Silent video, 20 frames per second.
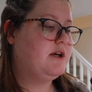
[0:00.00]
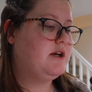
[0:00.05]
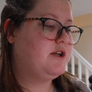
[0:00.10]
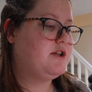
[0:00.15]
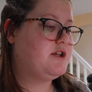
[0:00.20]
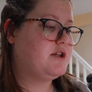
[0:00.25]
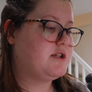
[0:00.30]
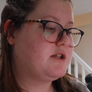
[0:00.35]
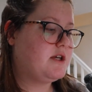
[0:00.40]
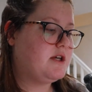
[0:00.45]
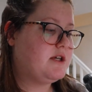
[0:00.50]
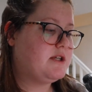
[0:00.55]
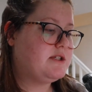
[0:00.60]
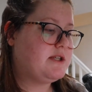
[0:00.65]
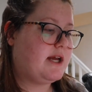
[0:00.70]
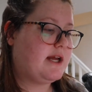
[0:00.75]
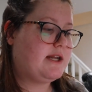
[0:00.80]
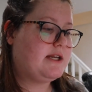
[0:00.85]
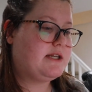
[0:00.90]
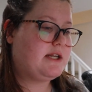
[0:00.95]
Just cause
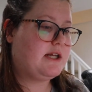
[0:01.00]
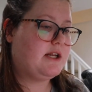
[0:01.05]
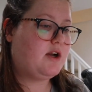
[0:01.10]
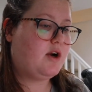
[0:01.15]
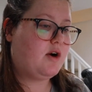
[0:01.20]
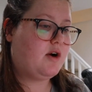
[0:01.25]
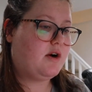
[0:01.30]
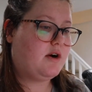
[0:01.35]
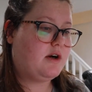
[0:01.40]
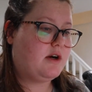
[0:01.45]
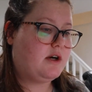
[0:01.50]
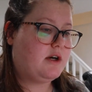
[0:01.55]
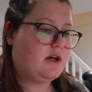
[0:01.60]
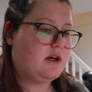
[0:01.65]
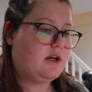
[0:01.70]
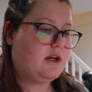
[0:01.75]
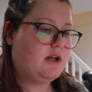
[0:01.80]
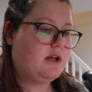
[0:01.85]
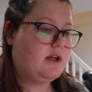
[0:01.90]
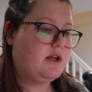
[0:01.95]
I did our
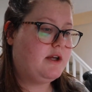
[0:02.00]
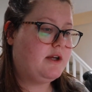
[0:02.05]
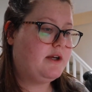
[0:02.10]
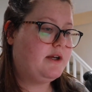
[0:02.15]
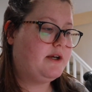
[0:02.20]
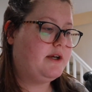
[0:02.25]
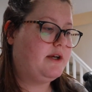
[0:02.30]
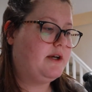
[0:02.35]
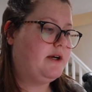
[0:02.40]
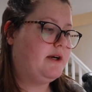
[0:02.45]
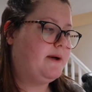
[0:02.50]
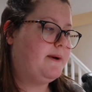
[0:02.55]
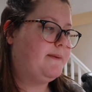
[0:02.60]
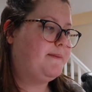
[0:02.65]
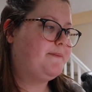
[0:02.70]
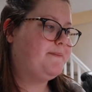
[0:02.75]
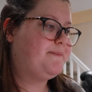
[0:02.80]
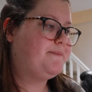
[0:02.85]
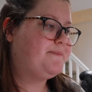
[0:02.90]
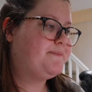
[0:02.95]

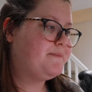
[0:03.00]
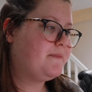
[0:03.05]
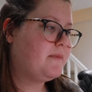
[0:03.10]
um,